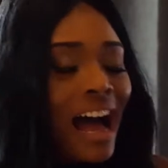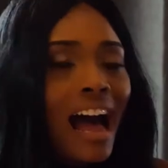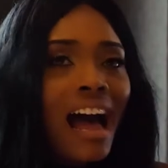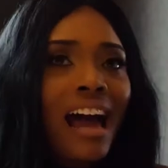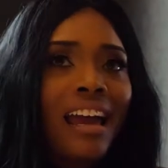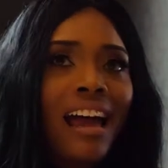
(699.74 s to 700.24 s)

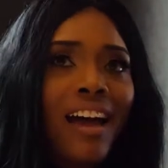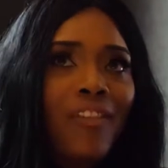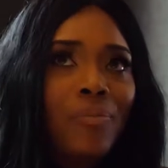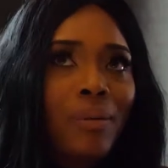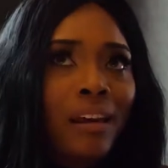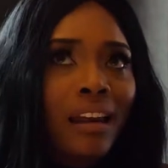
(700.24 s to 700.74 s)
I
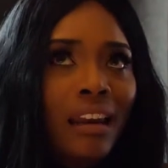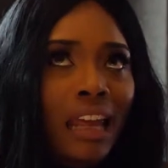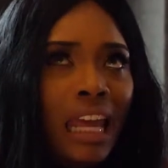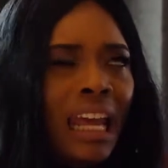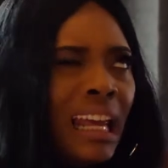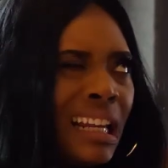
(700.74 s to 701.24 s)
have been
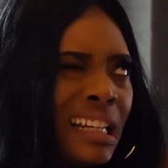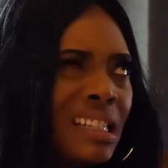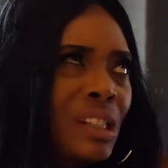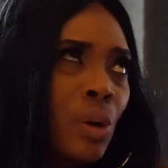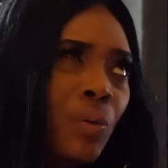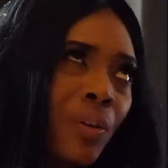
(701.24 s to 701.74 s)
in,
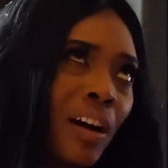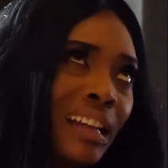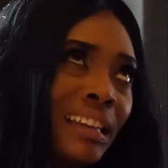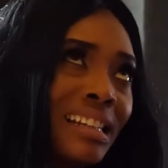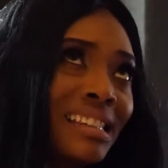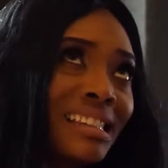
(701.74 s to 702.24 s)
so far, I
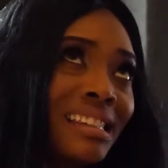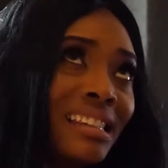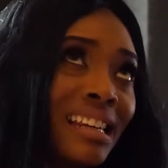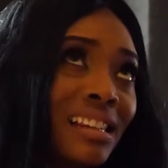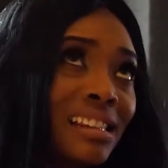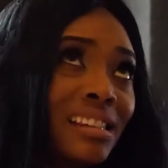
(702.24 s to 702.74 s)
think
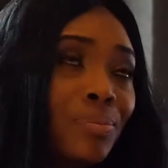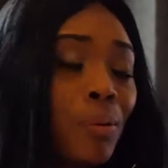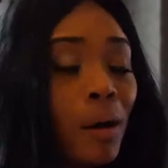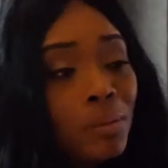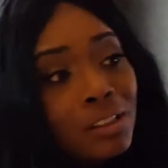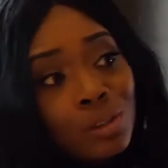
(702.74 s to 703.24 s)
6
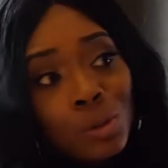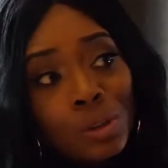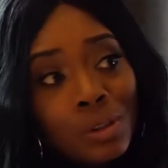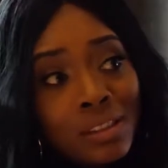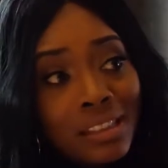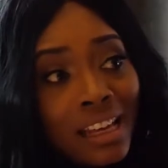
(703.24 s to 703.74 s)
public
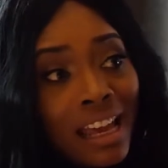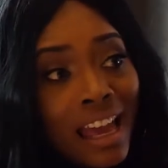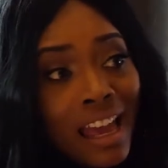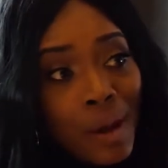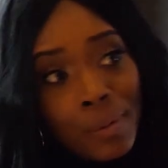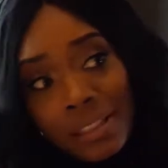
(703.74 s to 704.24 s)
schools,
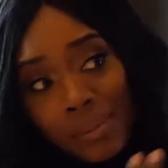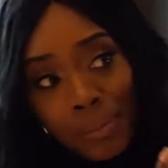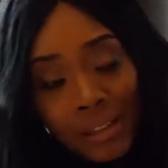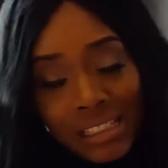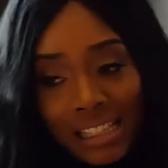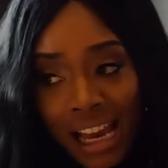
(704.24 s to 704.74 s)
and we did
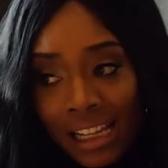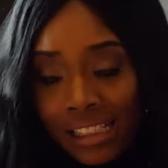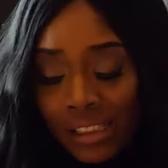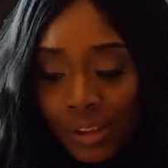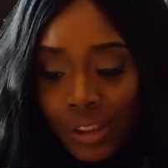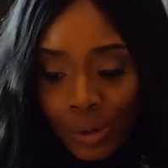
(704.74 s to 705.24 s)
book
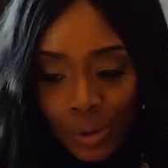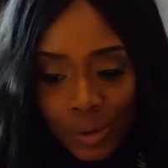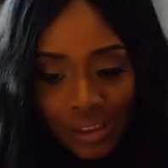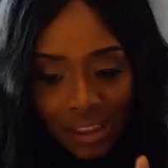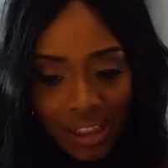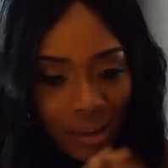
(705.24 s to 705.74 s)
signings in the
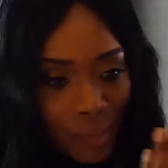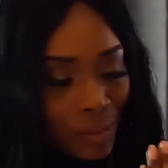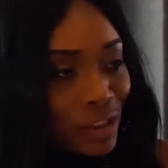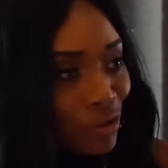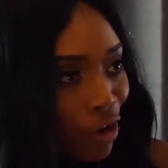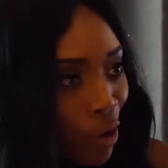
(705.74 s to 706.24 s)
schools, and the
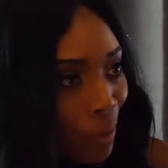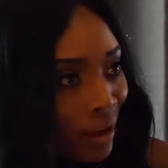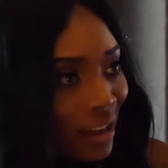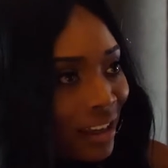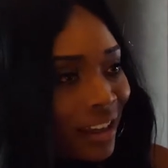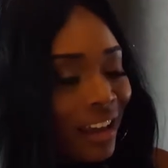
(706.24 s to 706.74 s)
number's
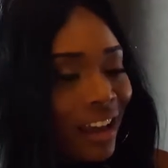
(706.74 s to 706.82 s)
growing.